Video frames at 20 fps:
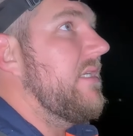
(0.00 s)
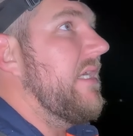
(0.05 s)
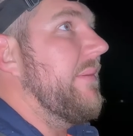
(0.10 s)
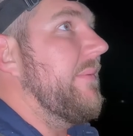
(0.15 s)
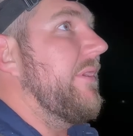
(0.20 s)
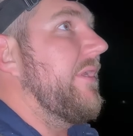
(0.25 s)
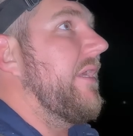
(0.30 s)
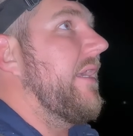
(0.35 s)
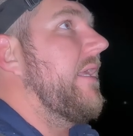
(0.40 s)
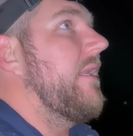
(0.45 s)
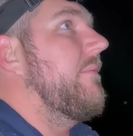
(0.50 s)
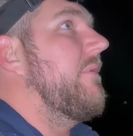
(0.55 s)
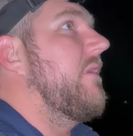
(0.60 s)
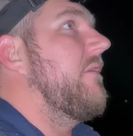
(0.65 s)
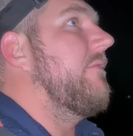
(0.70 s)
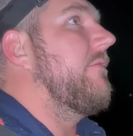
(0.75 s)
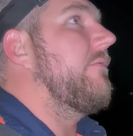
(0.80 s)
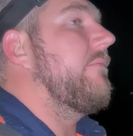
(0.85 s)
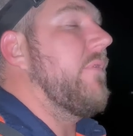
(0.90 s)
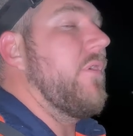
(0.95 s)
And we're going to hit a bit
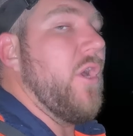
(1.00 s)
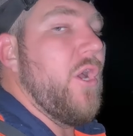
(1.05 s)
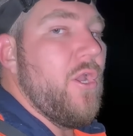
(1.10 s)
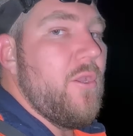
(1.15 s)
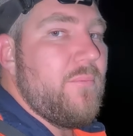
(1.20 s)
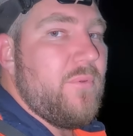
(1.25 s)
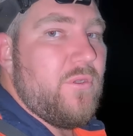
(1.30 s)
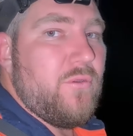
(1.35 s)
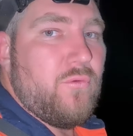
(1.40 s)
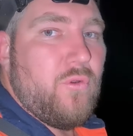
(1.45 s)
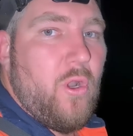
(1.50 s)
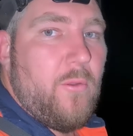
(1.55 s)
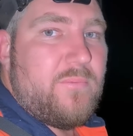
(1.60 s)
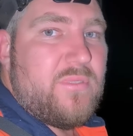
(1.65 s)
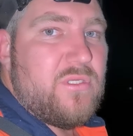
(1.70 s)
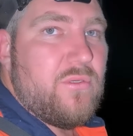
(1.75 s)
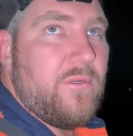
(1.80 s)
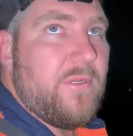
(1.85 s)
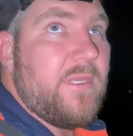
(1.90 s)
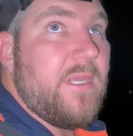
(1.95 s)
of open
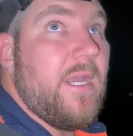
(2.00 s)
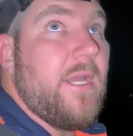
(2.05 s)
crop sort of